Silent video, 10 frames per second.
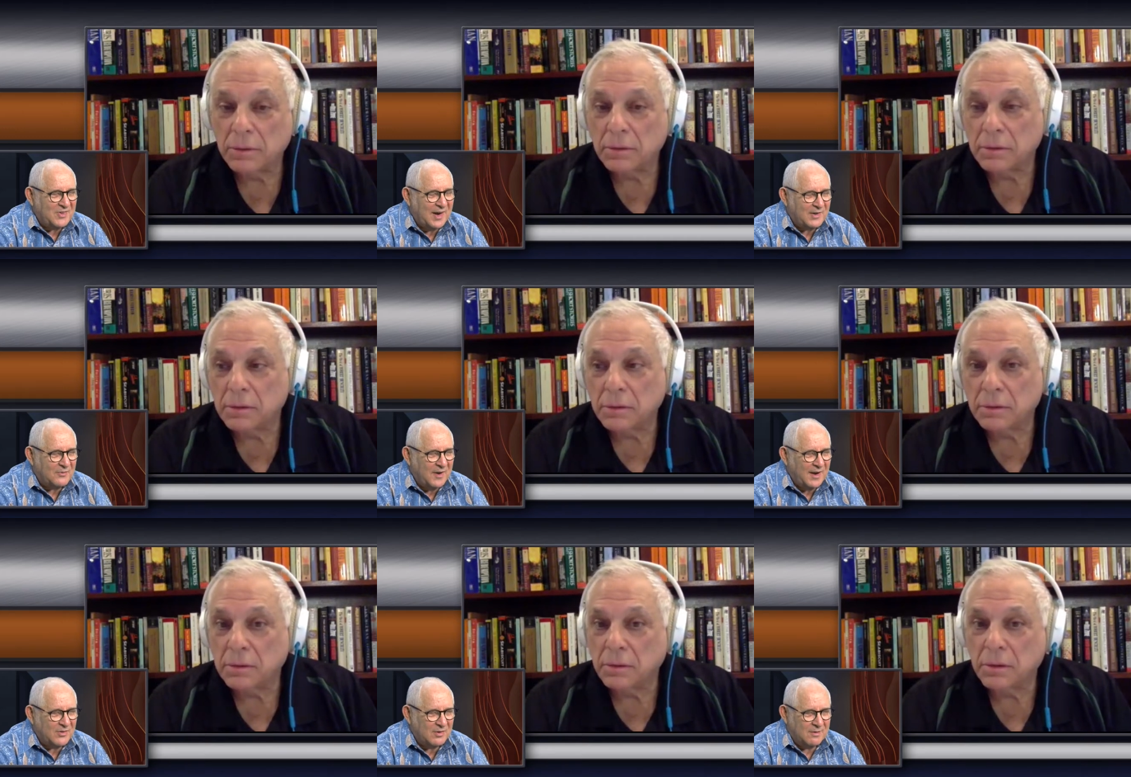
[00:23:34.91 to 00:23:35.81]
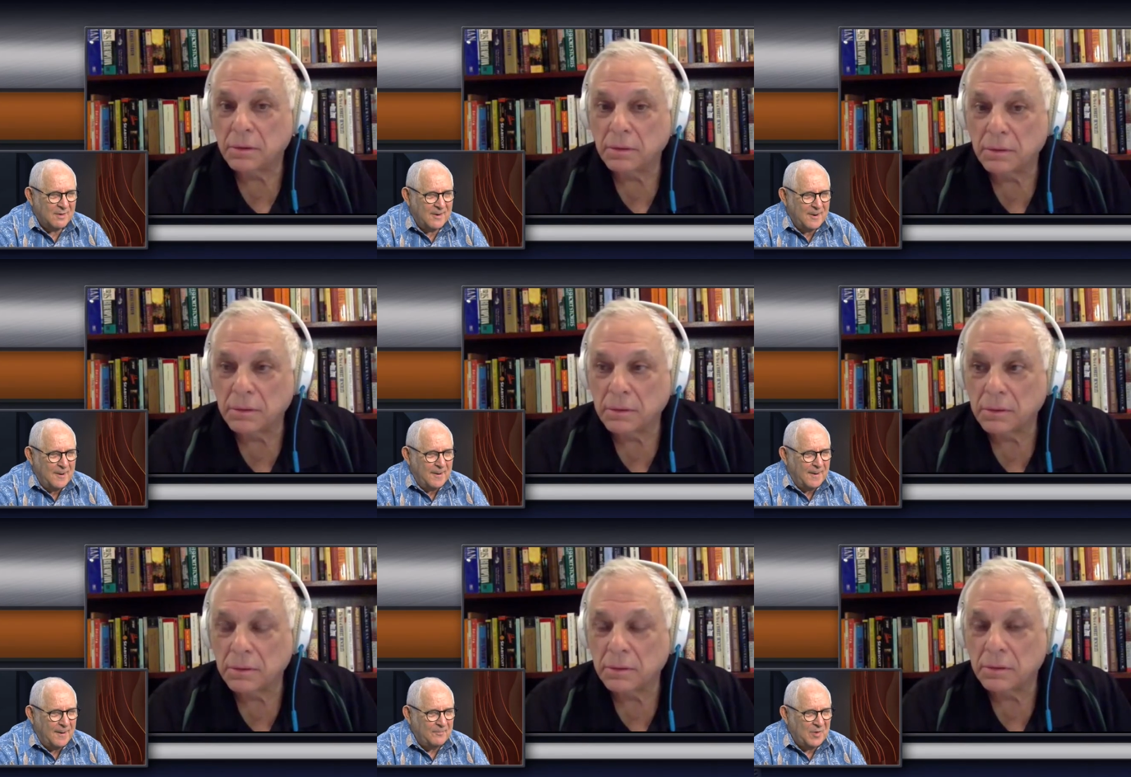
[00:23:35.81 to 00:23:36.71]
Speaker 1: satisfaction,
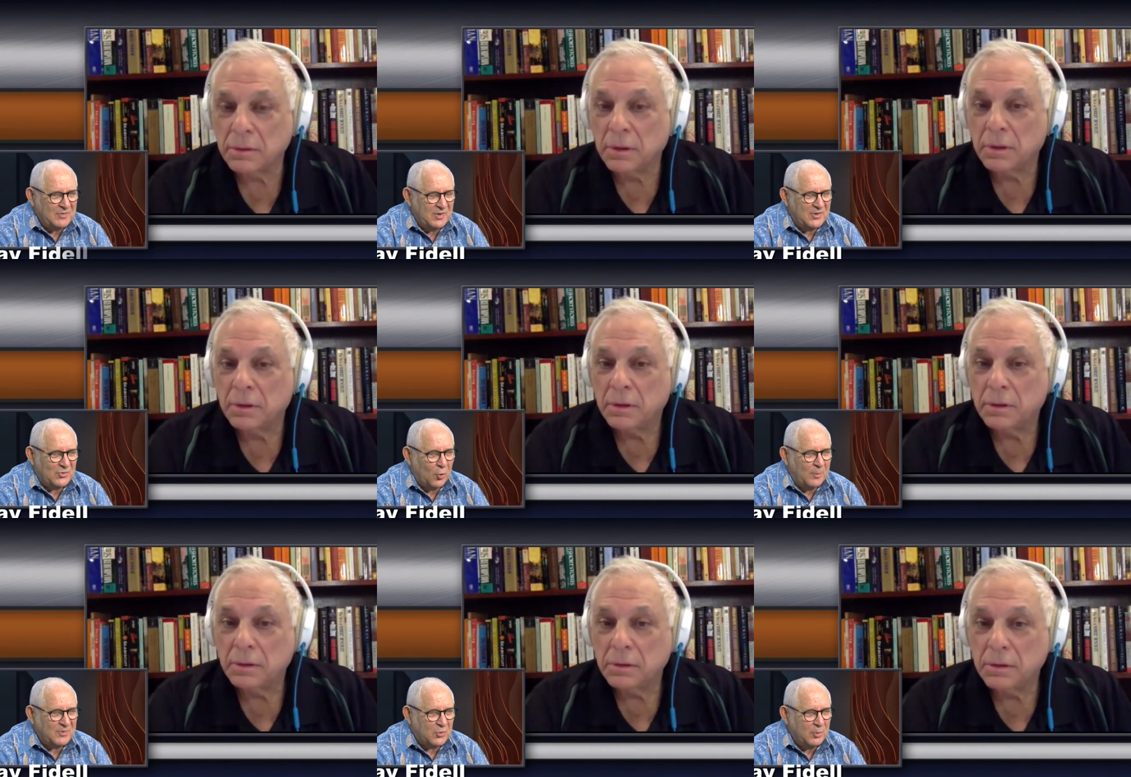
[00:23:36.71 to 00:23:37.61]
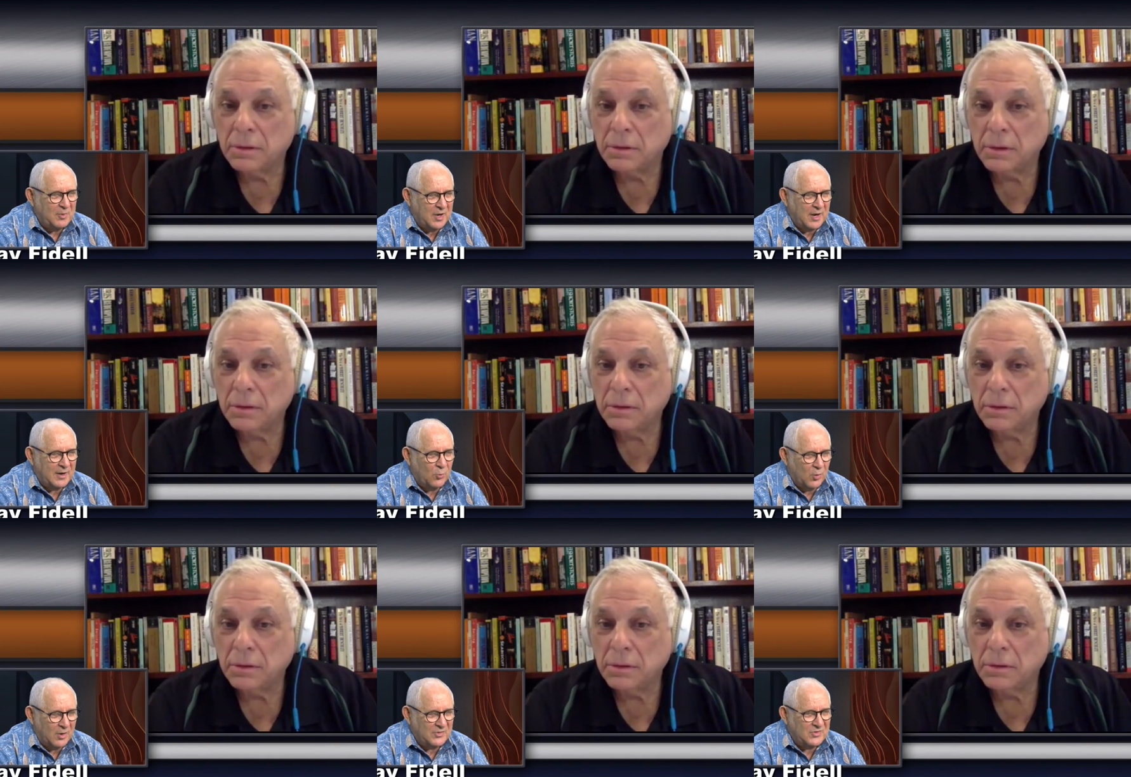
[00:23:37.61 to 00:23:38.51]
um, that these storms could be getting
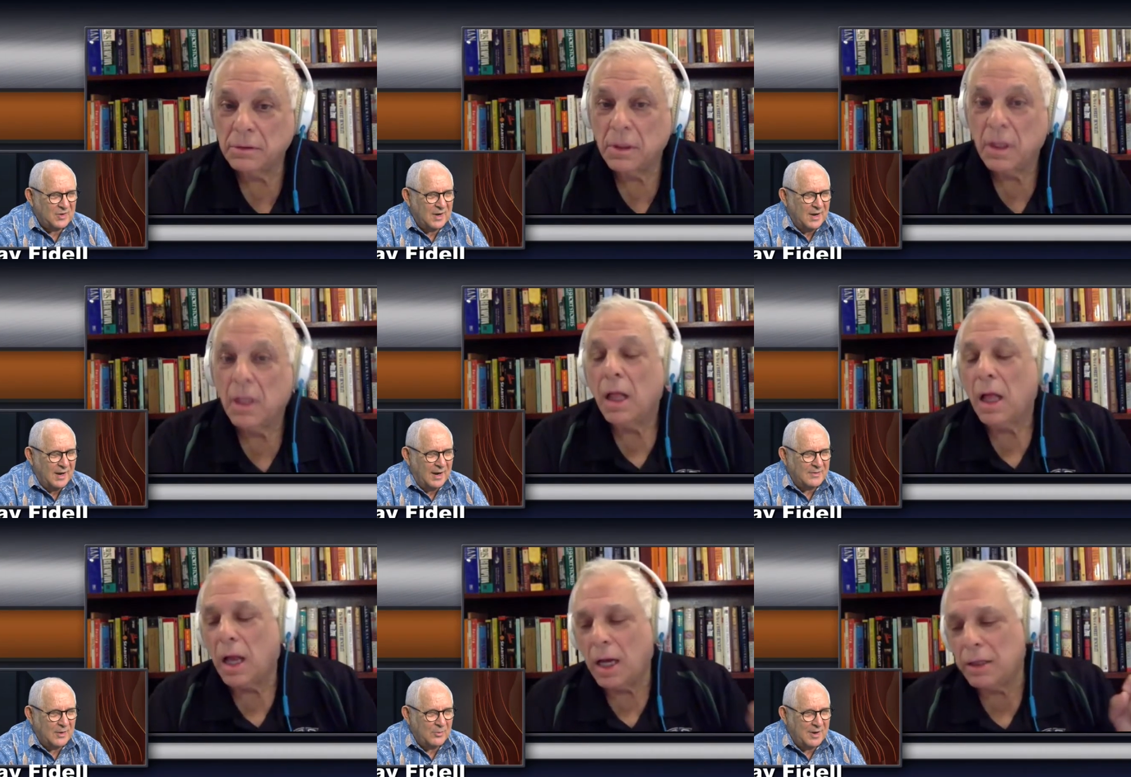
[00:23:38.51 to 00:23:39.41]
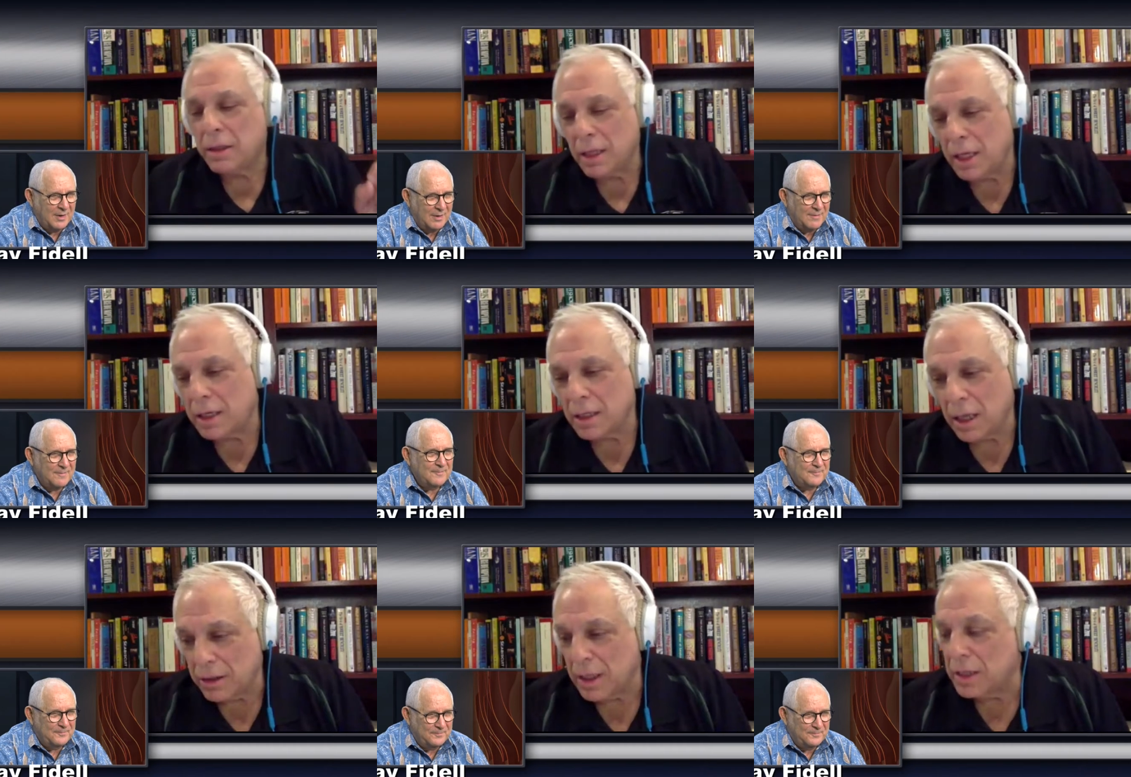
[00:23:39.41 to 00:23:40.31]
worse.
Speaker 2: And I we, think I
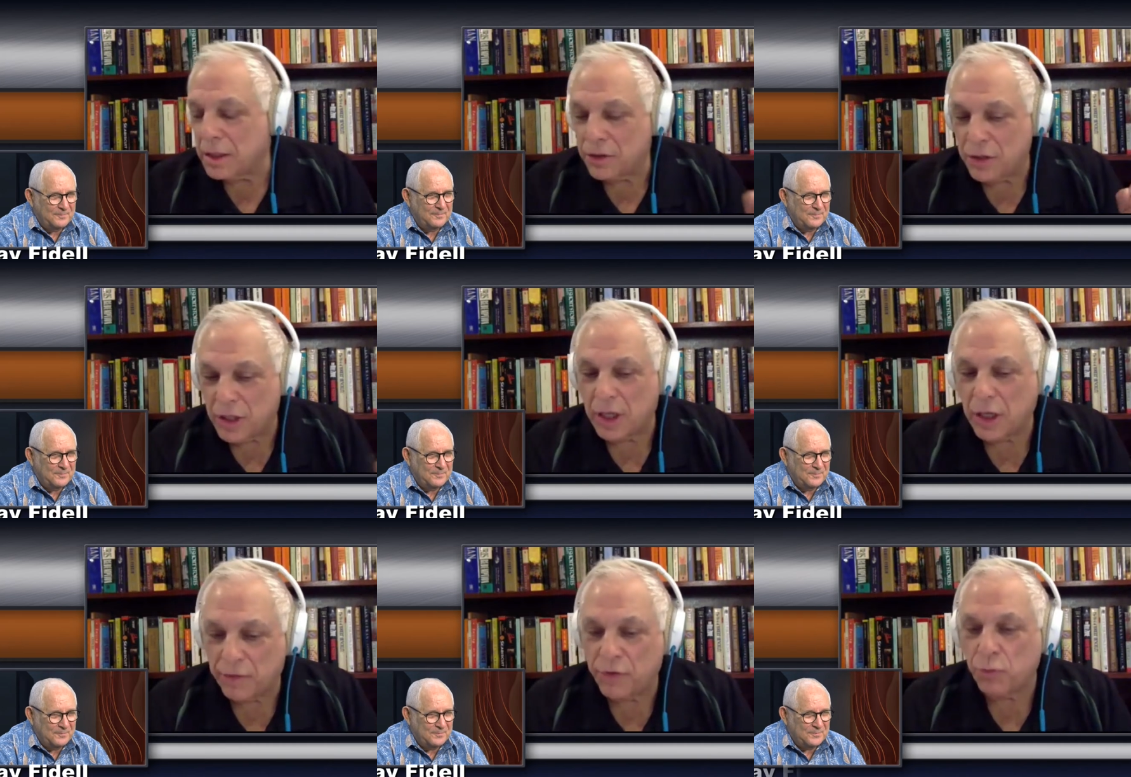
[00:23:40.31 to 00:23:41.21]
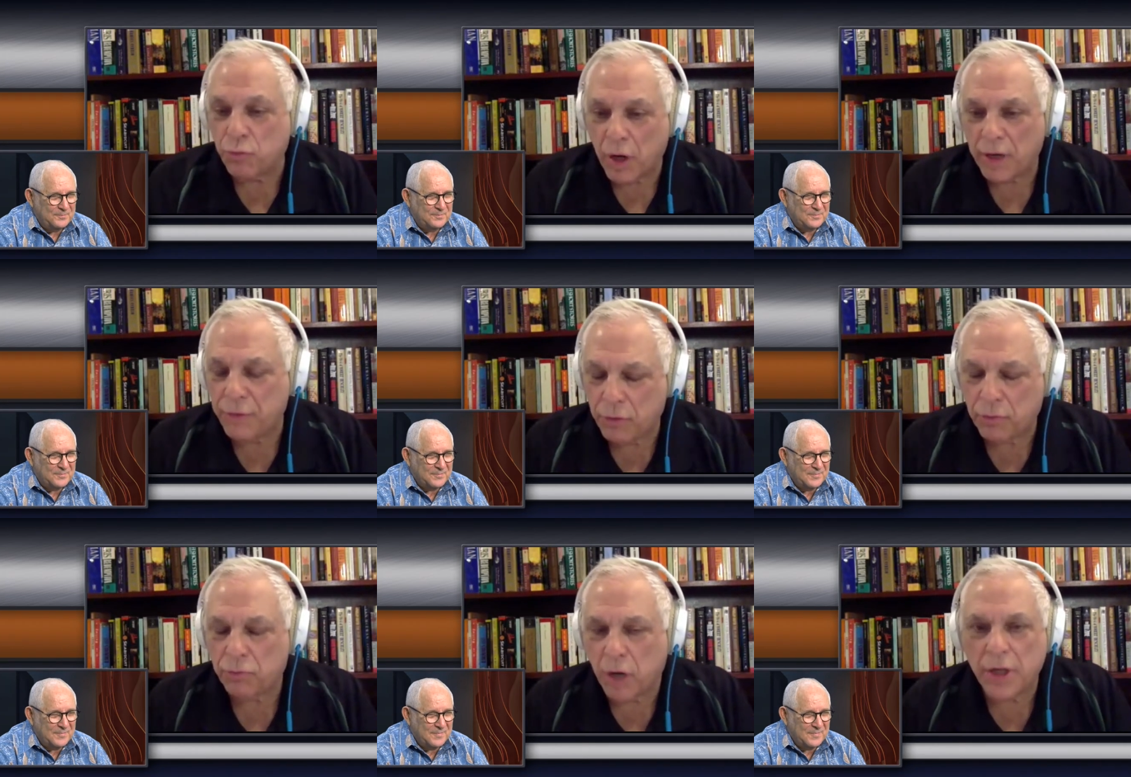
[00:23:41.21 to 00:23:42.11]
think that the, if you if you
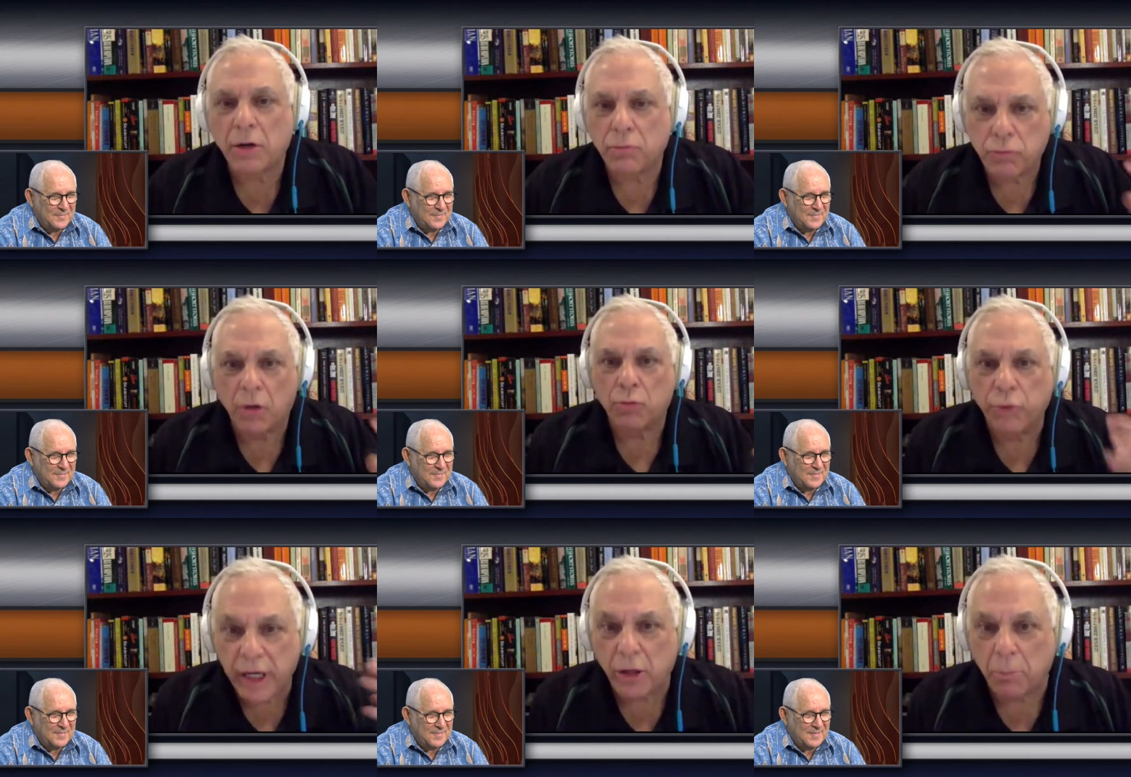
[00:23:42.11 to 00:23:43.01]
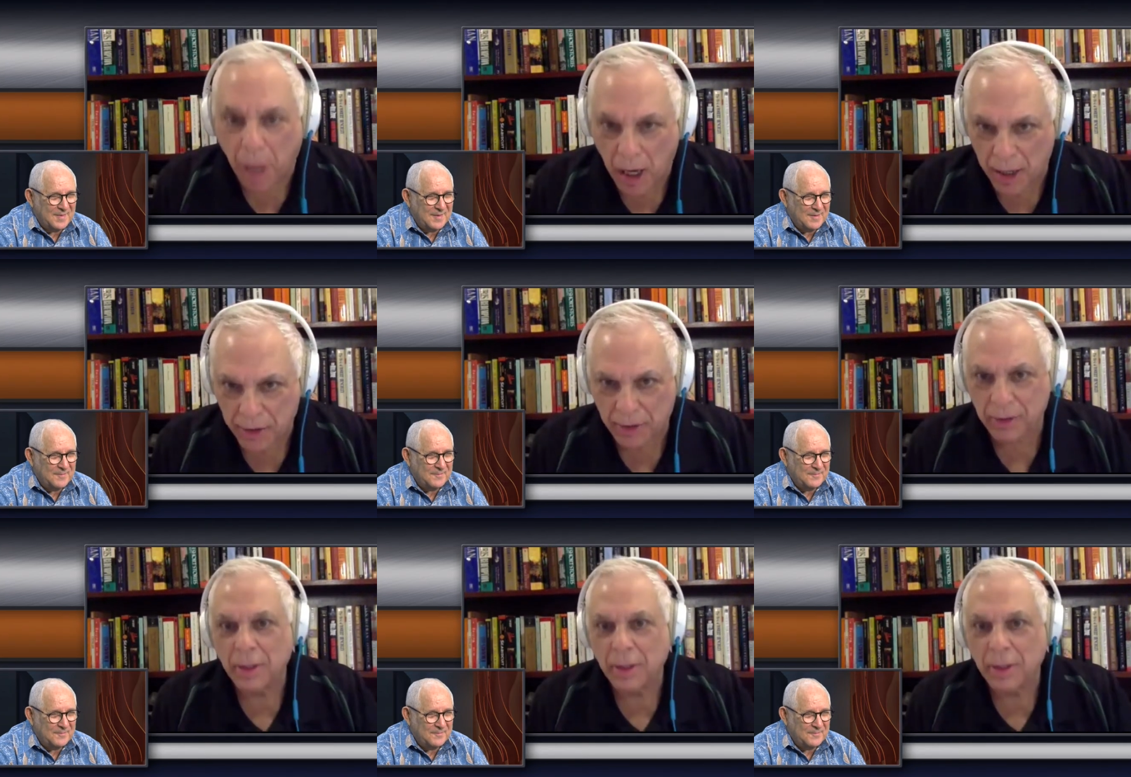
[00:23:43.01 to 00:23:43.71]
run a, a real model